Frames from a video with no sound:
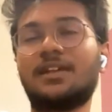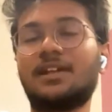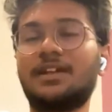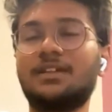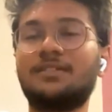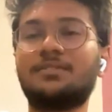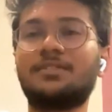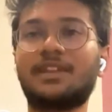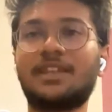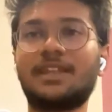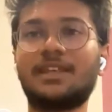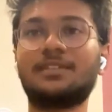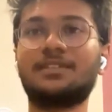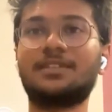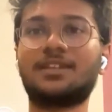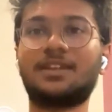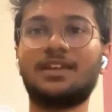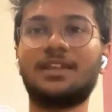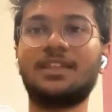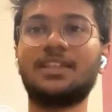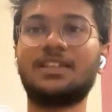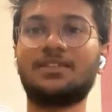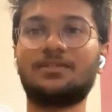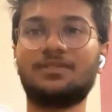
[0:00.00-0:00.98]
And when
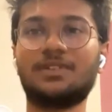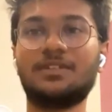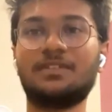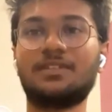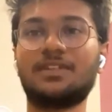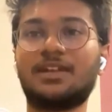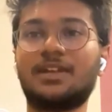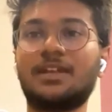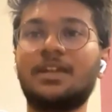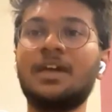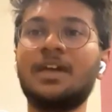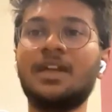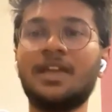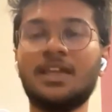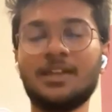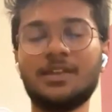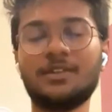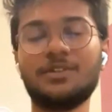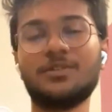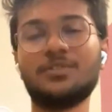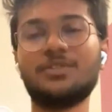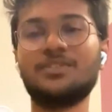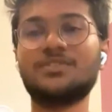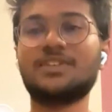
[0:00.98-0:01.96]
extending the visa,
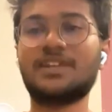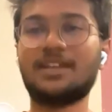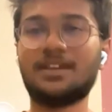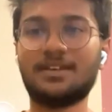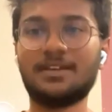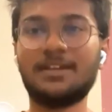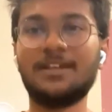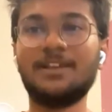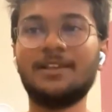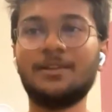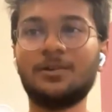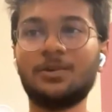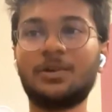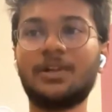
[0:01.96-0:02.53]
you'd generally